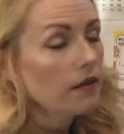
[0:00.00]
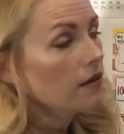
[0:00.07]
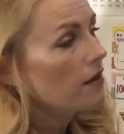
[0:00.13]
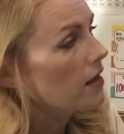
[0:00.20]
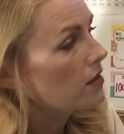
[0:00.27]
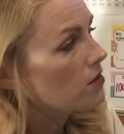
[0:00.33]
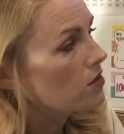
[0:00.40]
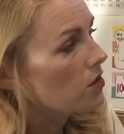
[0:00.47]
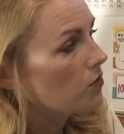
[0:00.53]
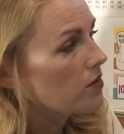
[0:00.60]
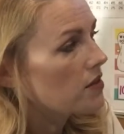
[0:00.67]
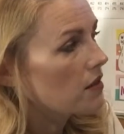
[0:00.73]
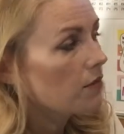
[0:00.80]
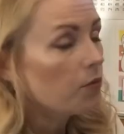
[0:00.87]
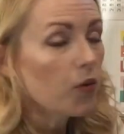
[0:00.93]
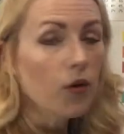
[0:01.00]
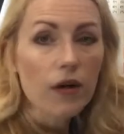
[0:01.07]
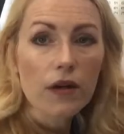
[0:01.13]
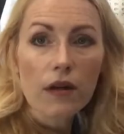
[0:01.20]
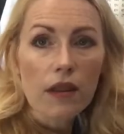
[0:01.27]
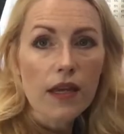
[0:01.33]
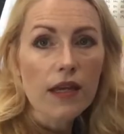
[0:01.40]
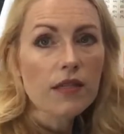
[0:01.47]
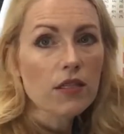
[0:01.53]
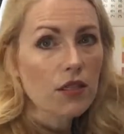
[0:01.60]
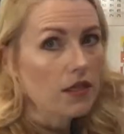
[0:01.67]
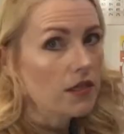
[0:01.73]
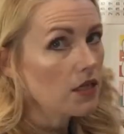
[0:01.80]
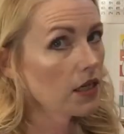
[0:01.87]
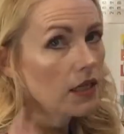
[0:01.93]
And so it's an important thing to
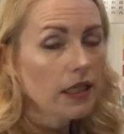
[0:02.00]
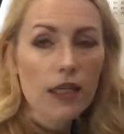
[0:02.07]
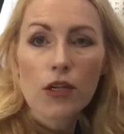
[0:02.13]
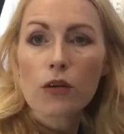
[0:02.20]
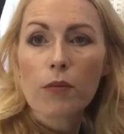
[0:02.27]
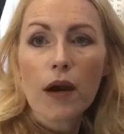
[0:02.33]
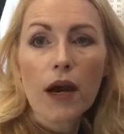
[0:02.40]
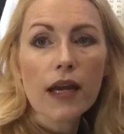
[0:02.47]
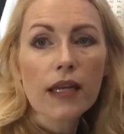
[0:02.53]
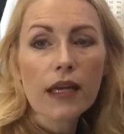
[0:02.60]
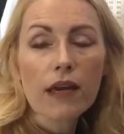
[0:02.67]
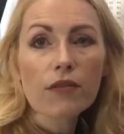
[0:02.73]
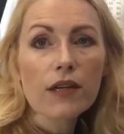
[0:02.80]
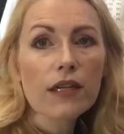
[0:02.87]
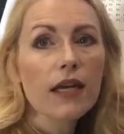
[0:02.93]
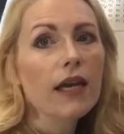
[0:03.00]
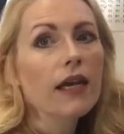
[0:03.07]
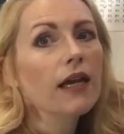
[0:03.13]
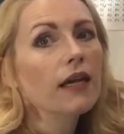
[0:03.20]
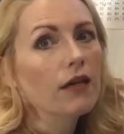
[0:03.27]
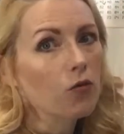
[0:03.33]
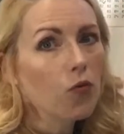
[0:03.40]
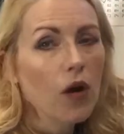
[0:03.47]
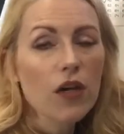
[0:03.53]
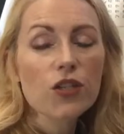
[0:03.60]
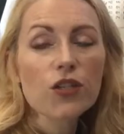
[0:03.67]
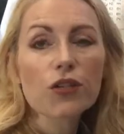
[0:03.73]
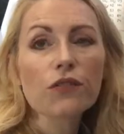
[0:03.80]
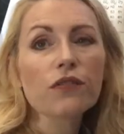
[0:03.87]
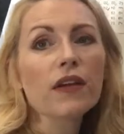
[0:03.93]
clean your body every day and wash
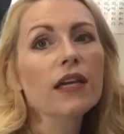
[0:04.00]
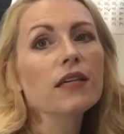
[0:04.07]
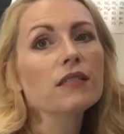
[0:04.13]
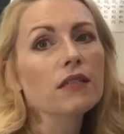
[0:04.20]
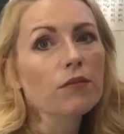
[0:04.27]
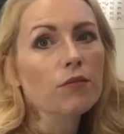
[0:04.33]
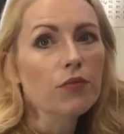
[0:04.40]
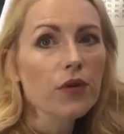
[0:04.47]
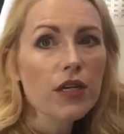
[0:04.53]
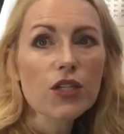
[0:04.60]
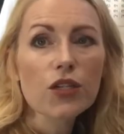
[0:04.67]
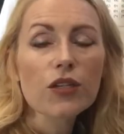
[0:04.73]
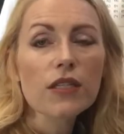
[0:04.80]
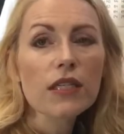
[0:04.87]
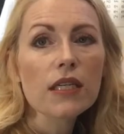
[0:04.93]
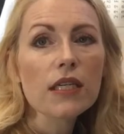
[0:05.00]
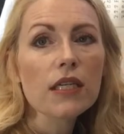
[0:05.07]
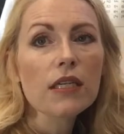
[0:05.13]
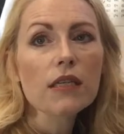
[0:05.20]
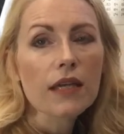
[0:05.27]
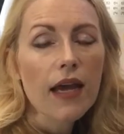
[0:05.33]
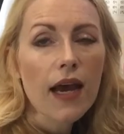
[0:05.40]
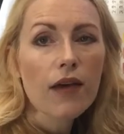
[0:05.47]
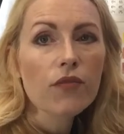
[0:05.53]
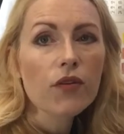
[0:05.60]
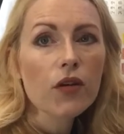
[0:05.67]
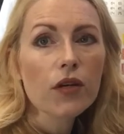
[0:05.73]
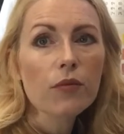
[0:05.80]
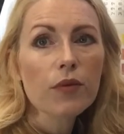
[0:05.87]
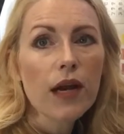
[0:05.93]
your face and brush your teeth and have a
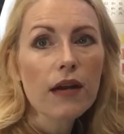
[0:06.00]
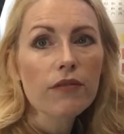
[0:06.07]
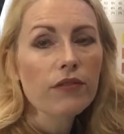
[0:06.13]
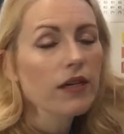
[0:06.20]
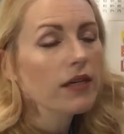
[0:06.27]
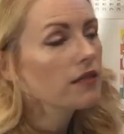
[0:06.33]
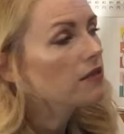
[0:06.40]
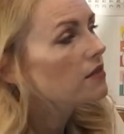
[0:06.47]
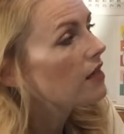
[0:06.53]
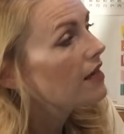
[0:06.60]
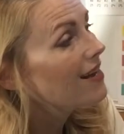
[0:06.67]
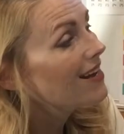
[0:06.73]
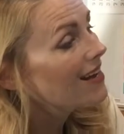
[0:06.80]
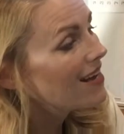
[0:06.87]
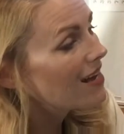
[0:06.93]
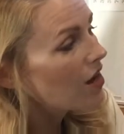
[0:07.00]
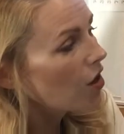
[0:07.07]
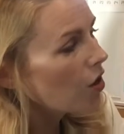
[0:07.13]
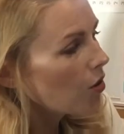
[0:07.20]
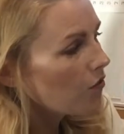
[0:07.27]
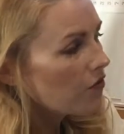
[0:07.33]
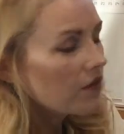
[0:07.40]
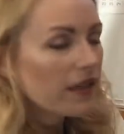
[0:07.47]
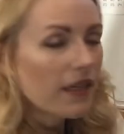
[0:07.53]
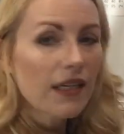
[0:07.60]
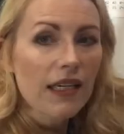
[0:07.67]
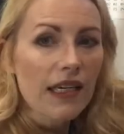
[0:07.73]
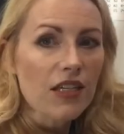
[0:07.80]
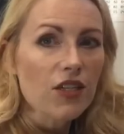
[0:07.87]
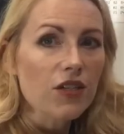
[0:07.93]
good breakfast, hopefully to
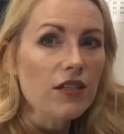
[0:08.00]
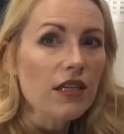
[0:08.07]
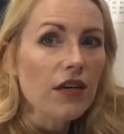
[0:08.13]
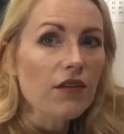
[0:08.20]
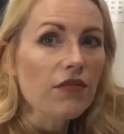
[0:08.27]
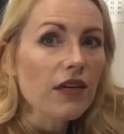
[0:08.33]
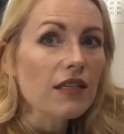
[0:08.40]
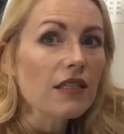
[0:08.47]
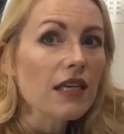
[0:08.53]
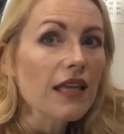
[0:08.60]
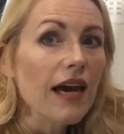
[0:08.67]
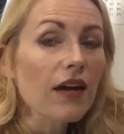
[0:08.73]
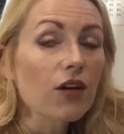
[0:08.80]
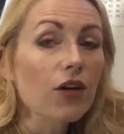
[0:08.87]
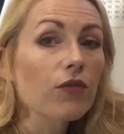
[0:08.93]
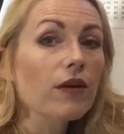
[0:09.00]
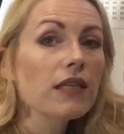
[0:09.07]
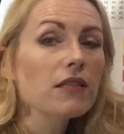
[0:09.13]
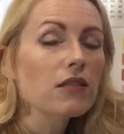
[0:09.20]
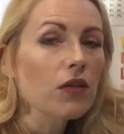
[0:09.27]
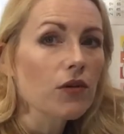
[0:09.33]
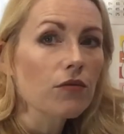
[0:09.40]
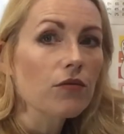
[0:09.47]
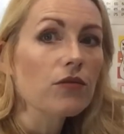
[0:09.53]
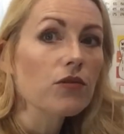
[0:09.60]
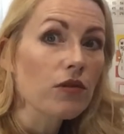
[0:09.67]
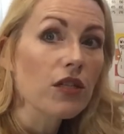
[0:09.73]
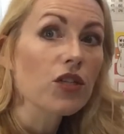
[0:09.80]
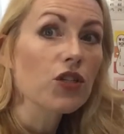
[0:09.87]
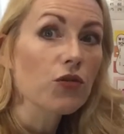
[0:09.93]
get yourself into that green zone so
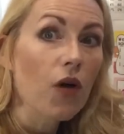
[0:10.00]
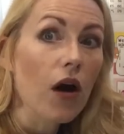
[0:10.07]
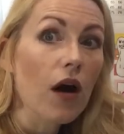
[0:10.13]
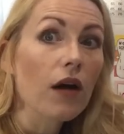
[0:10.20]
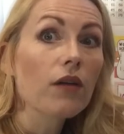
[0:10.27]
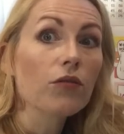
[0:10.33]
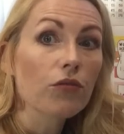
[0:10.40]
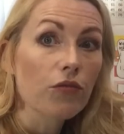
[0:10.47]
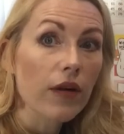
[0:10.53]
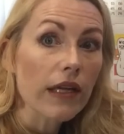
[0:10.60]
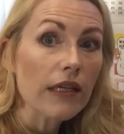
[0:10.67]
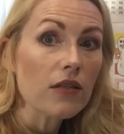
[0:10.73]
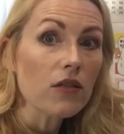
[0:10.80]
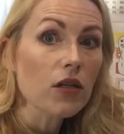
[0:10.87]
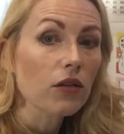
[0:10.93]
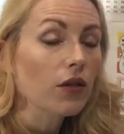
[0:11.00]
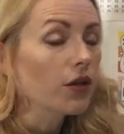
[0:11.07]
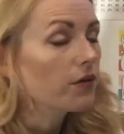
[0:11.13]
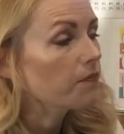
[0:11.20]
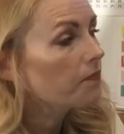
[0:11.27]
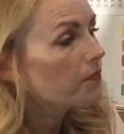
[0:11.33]
that you are ready to learn.